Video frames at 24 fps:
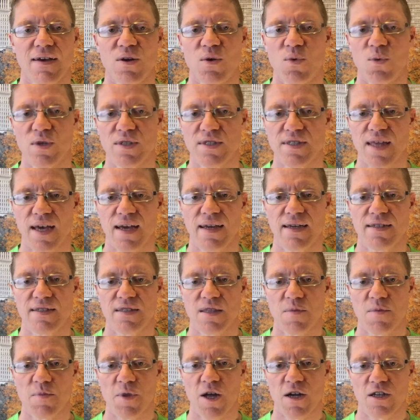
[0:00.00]
Once that hits
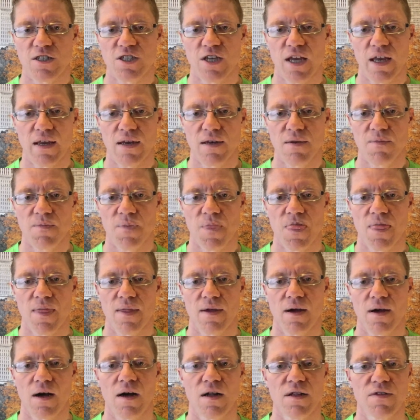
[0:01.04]
the blockchain,
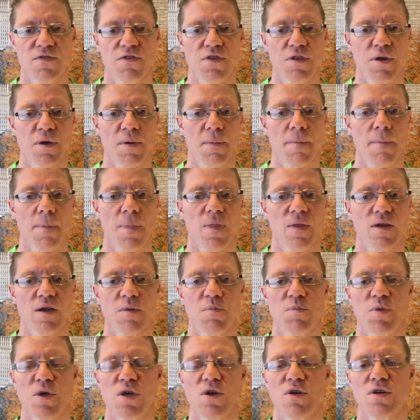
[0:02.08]
all of the
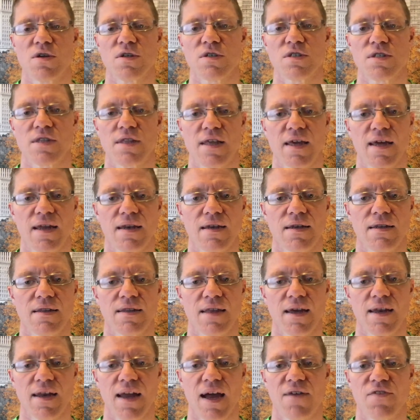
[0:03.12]
computers
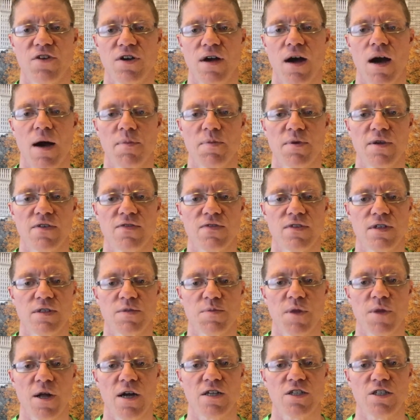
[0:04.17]
that have a copy of this
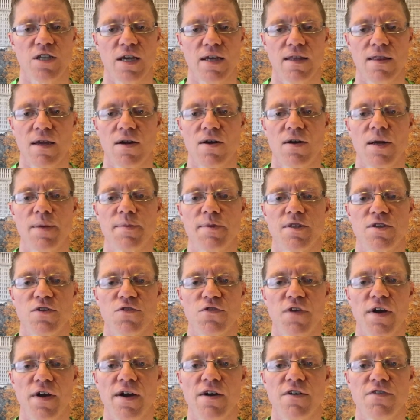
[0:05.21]
blockchain, they're able to
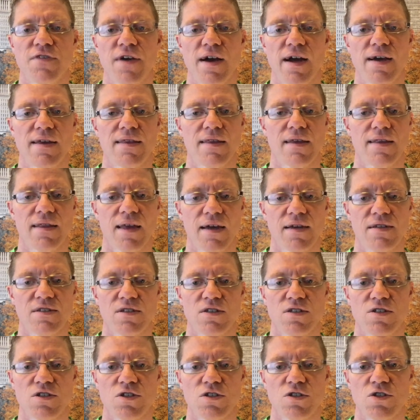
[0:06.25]
verify that that is
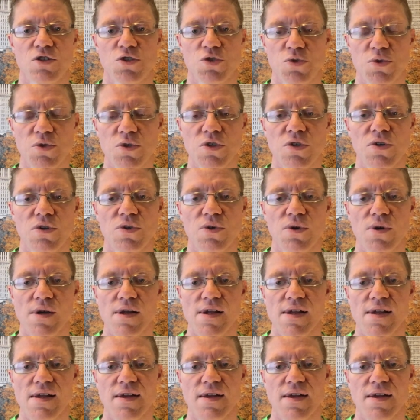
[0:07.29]
a true